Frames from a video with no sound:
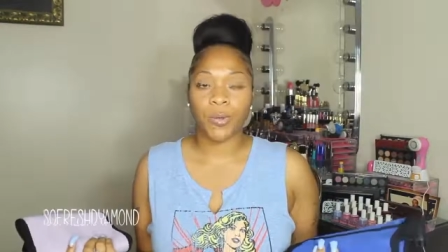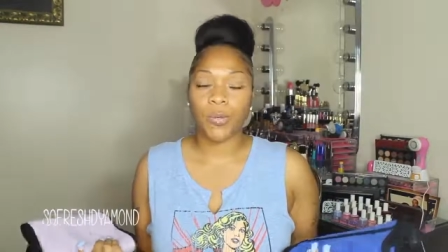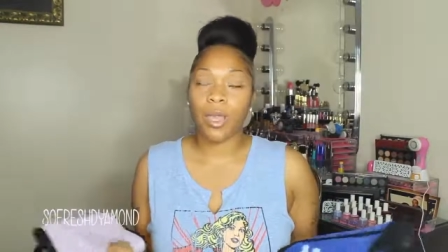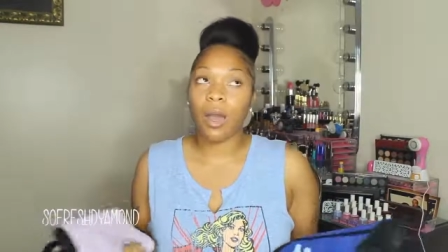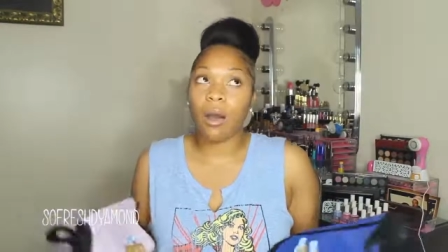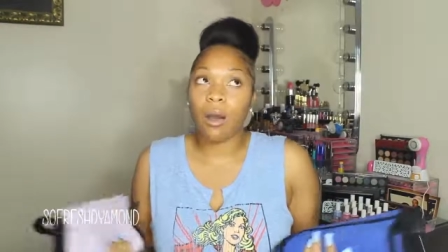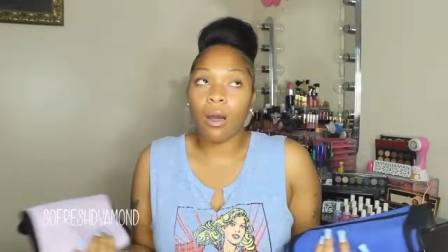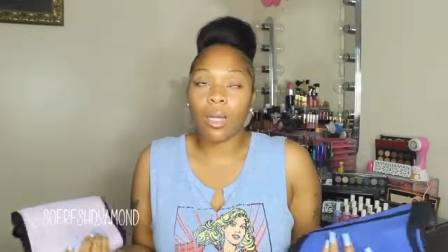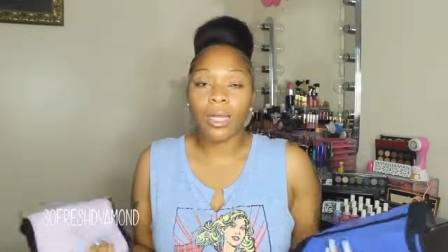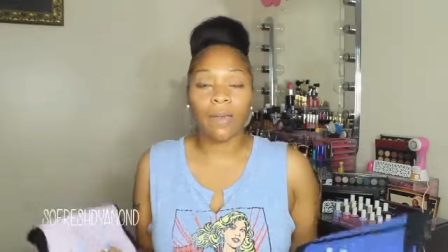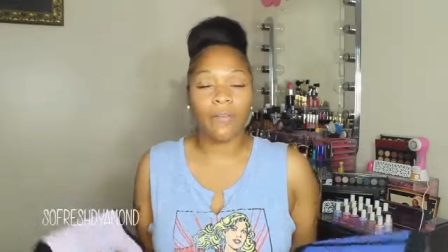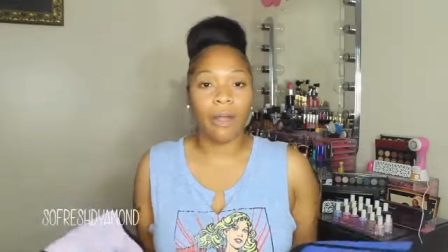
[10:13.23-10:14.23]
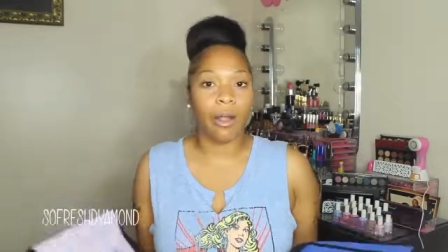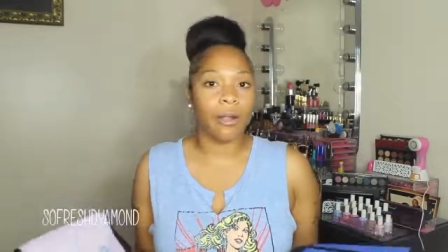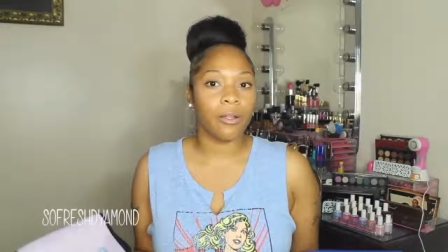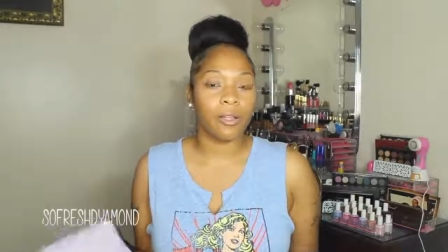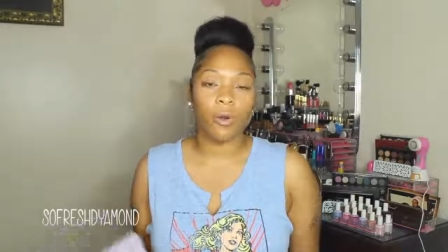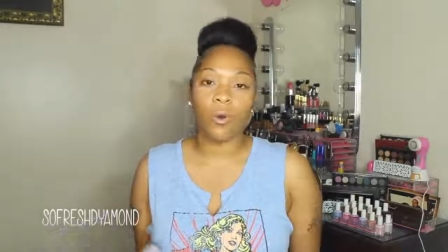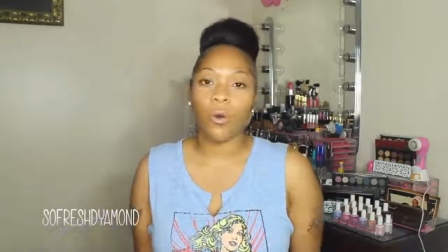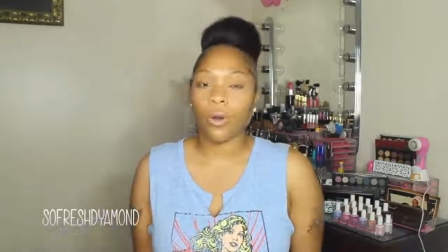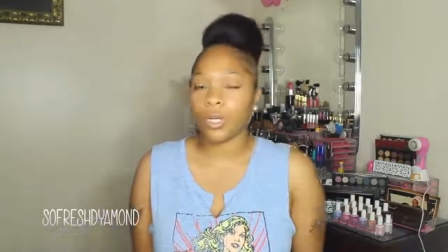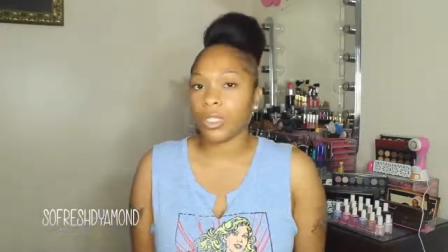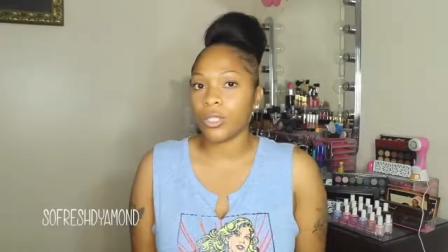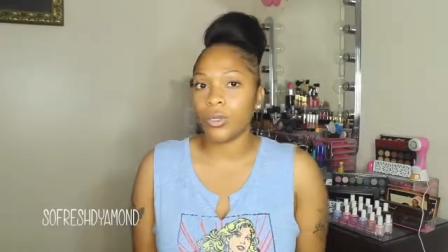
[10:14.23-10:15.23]
We all have heard the
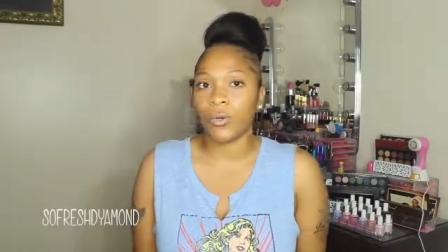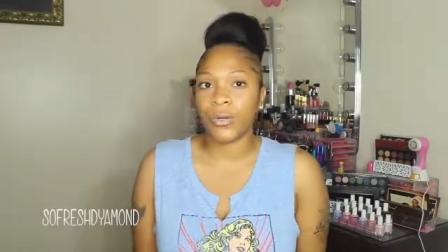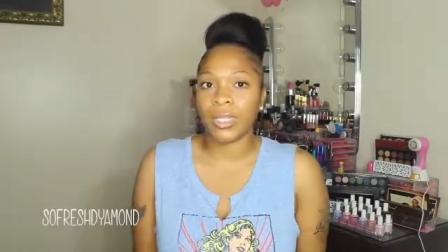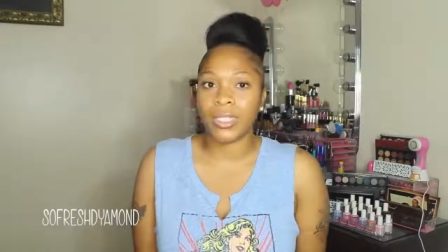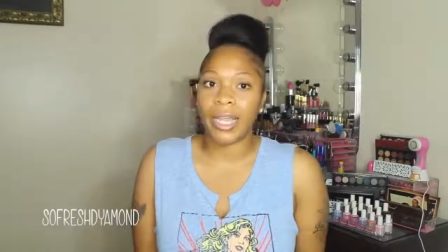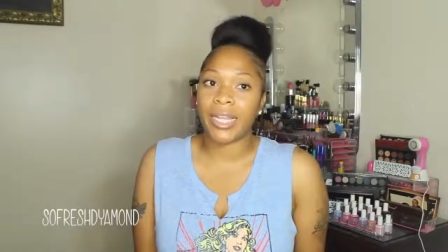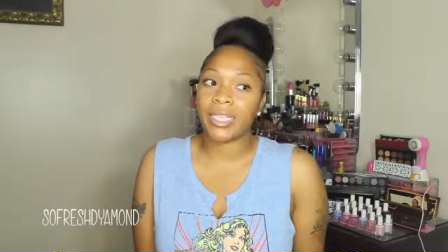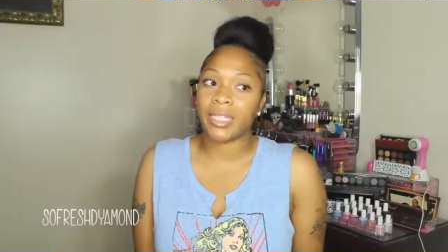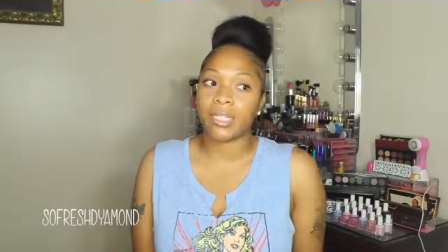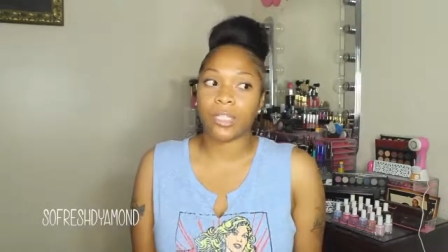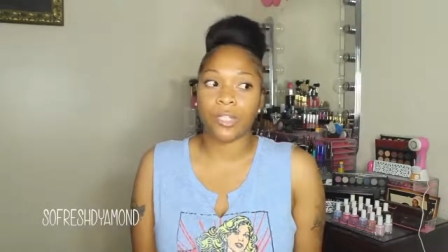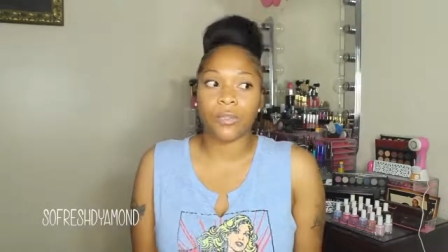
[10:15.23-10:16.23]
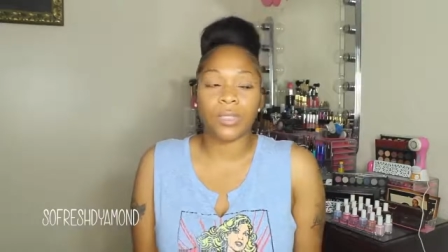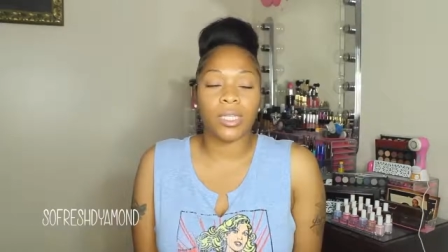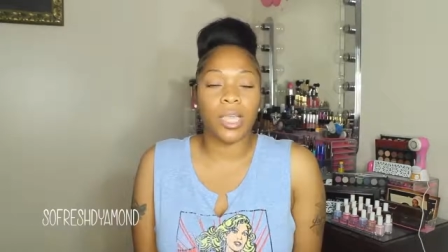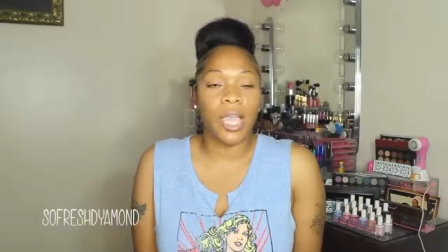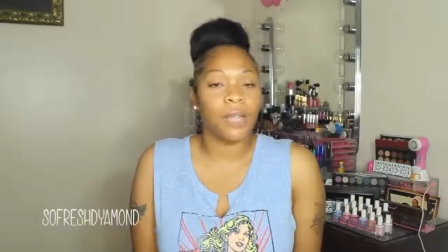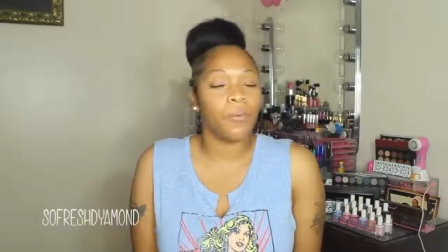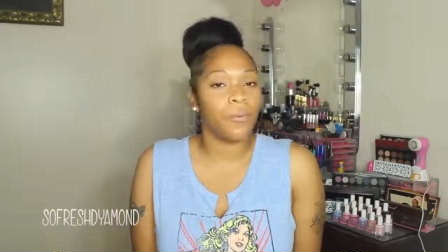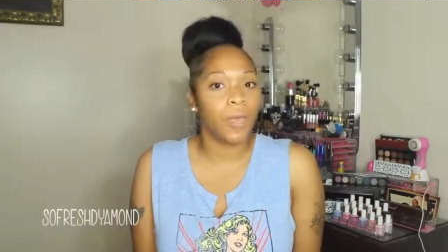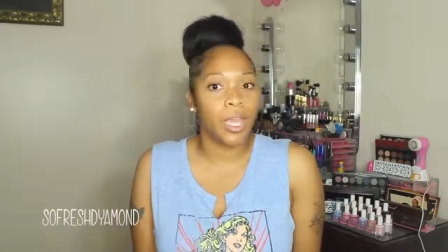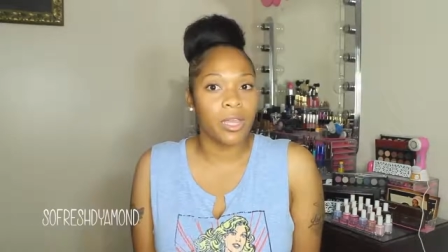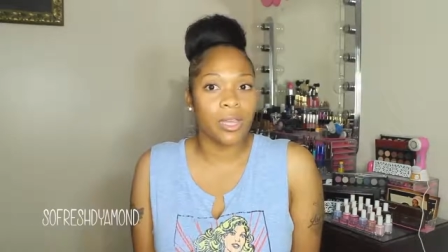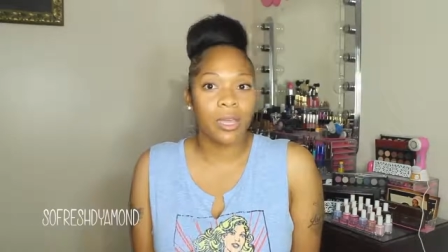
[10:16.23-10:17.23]
horror stories that is associated
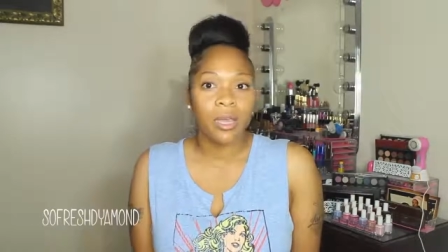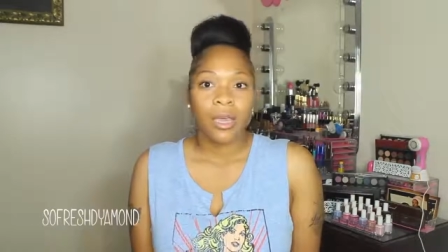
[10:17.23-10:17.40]
with